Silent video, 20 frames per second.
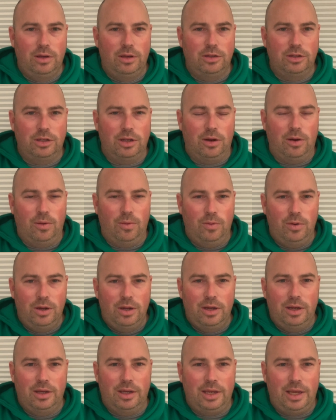So
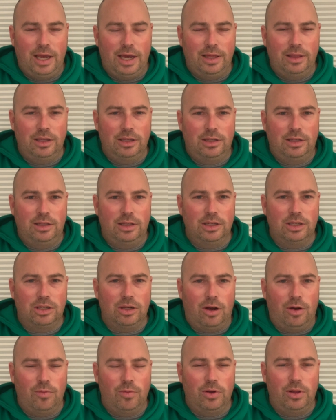again, this
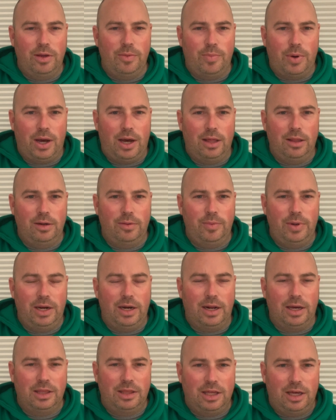all really bothered me, and
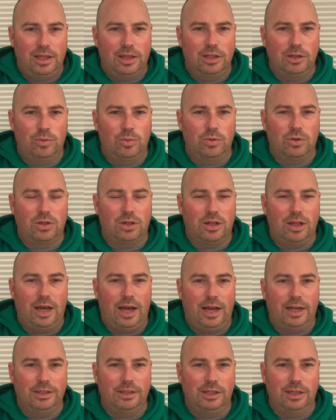I thought this was
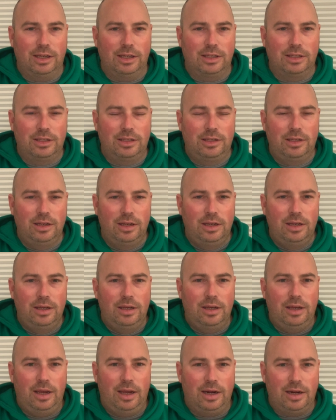classless
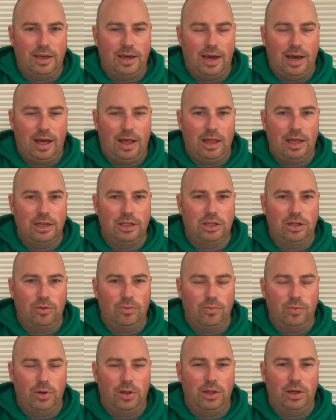and callous
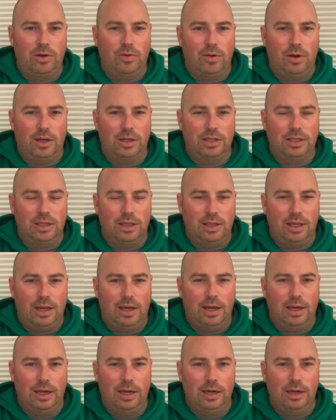and really crossed the
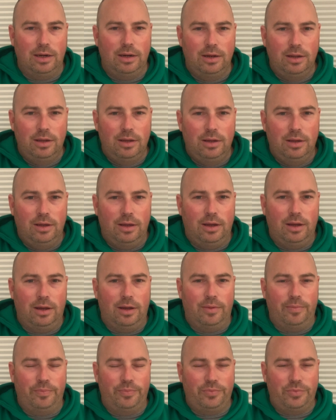line.
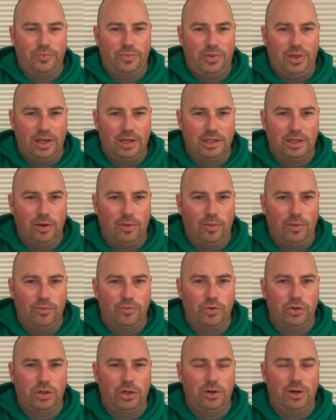Thanks everyone
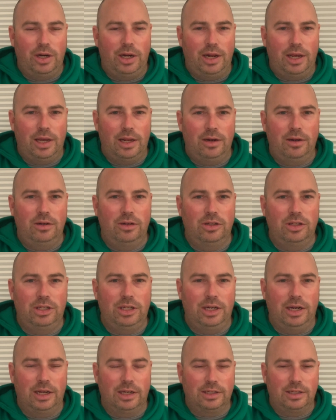for tuning in. See
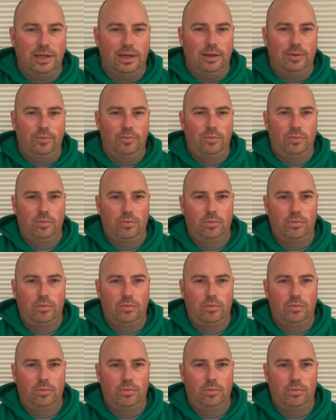you next time.